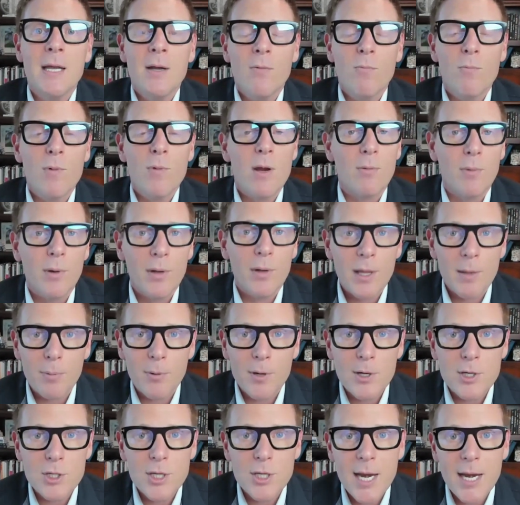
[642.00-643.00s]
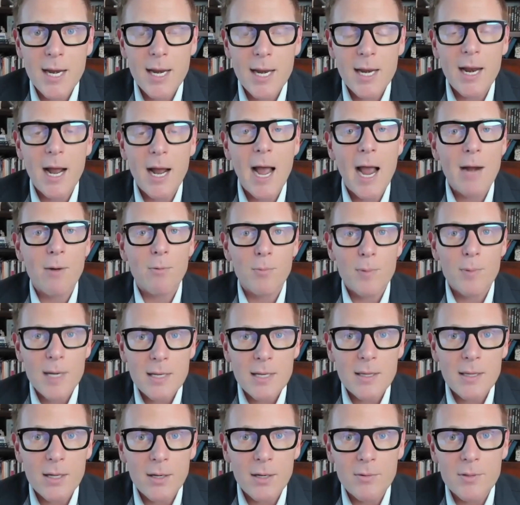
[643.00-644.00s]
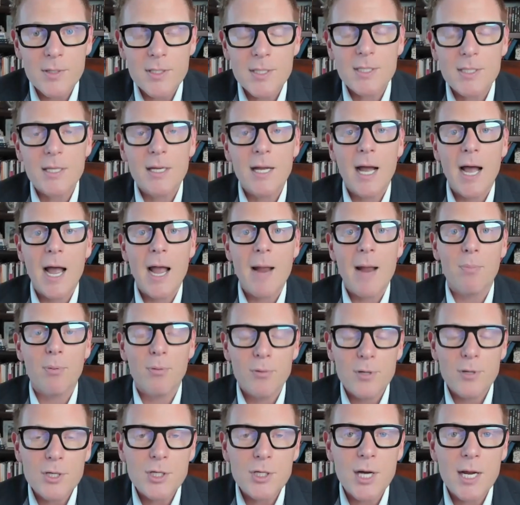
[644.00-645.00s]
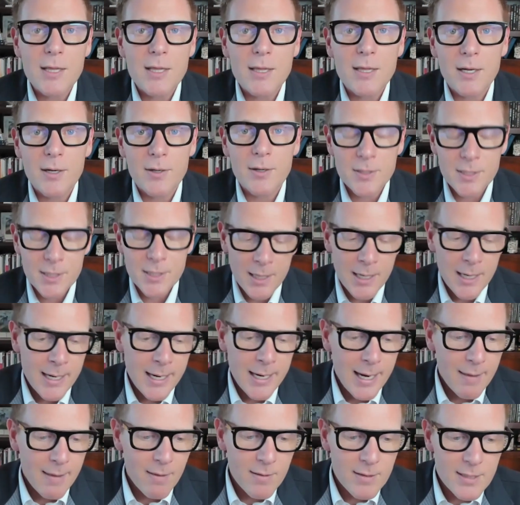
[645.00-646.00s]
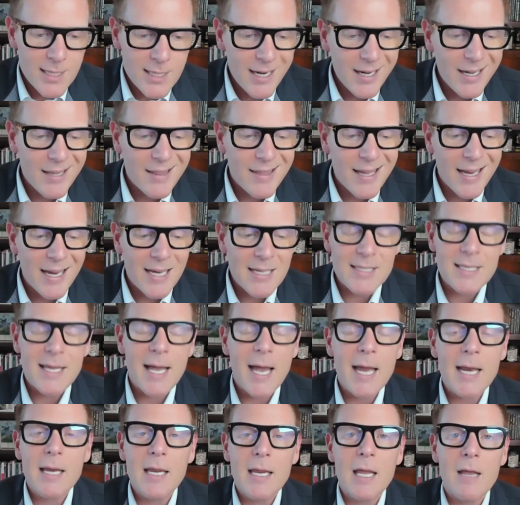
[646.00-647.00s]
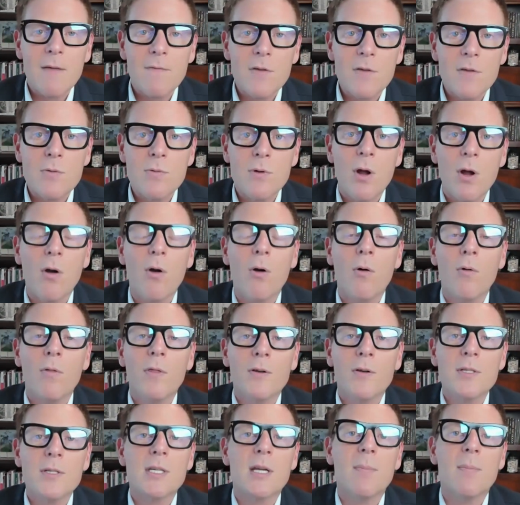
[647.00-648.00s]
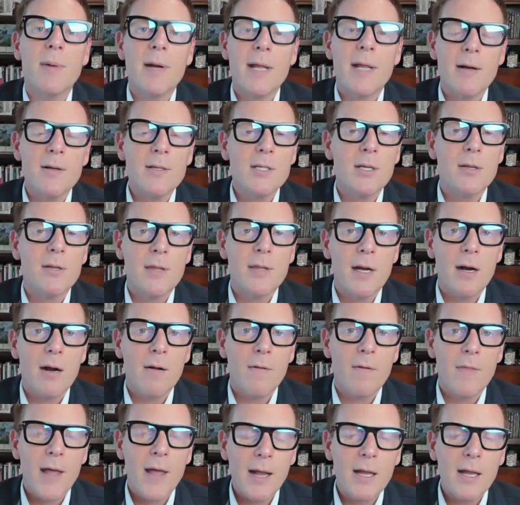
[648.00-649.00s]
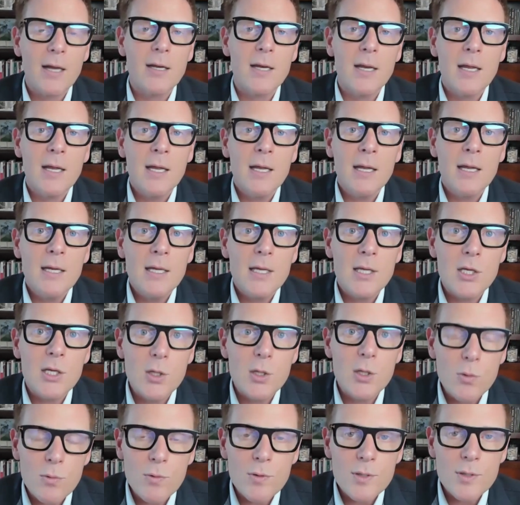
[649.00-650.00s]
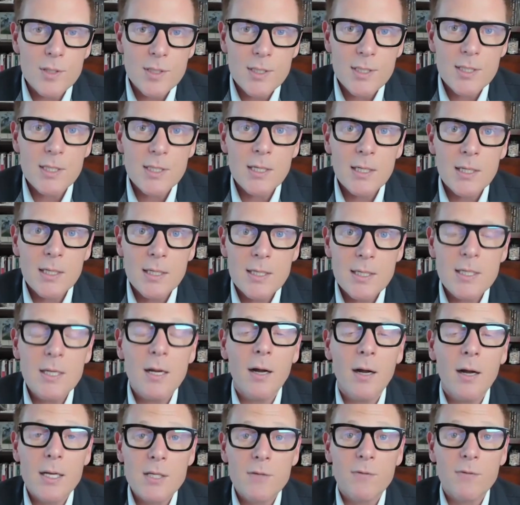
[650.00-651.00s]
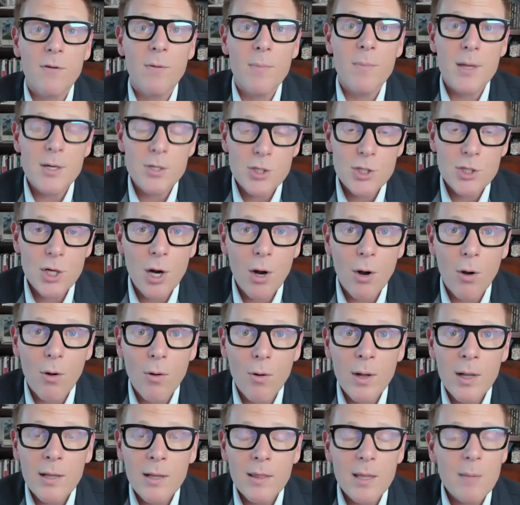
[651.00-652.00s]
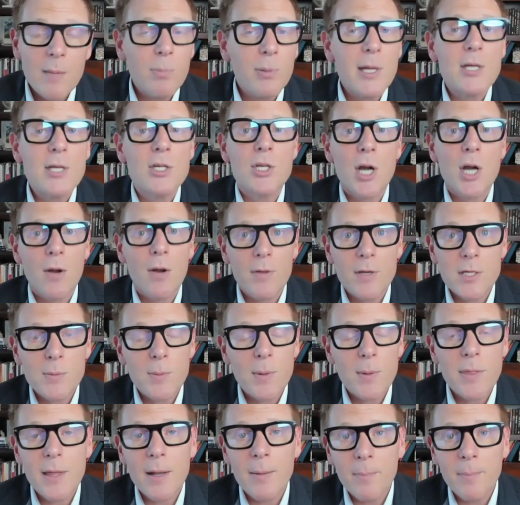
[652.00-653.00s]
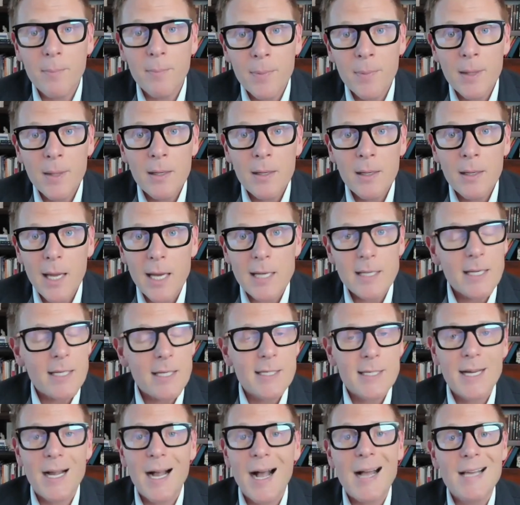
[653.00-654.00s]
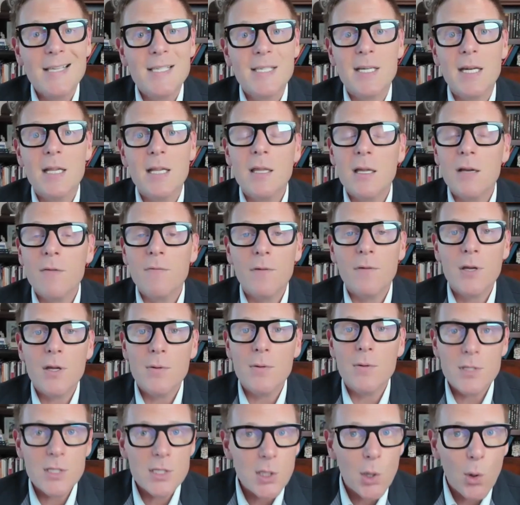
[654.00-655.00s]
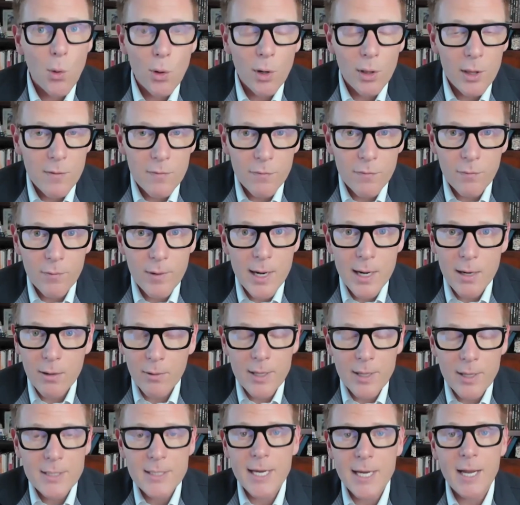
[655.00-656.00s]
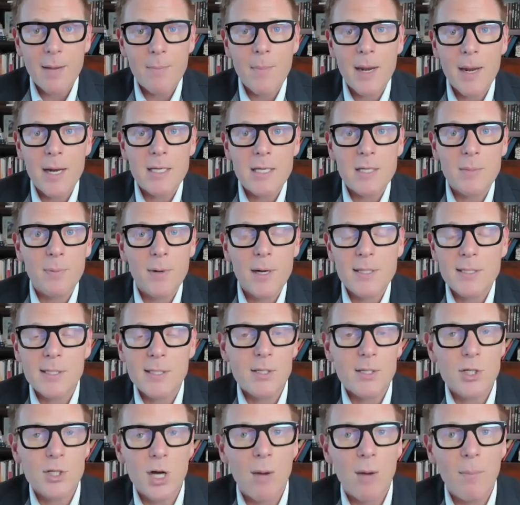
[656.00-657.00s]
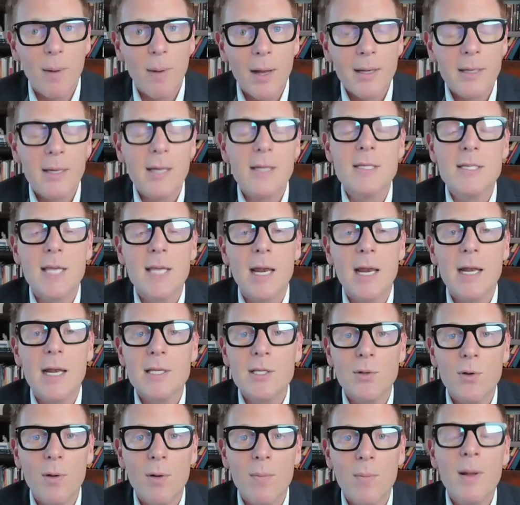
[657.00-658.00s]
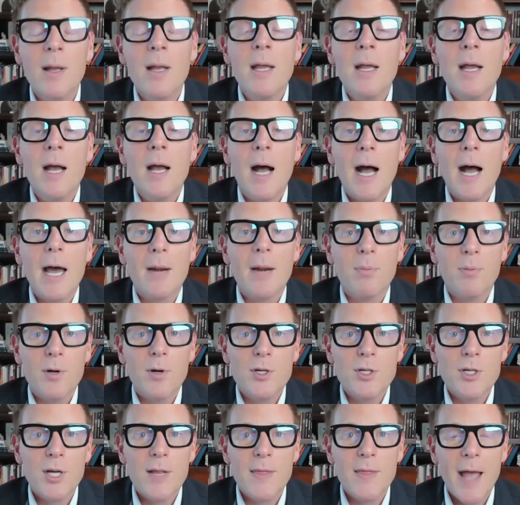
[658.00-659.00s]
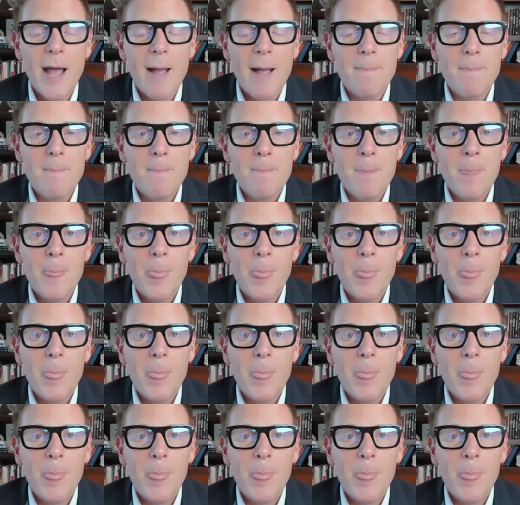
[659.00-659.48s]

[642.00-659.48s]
we really appreciate it. I read those. I appreciate those. And the second thing is that if you know there's somebody else out there that could use nuggets from this show, then please share this with them. It doesn't cost anything for you. It's totally free. It'll only take a minute to press the share button and send it to them. I'd appreciate that.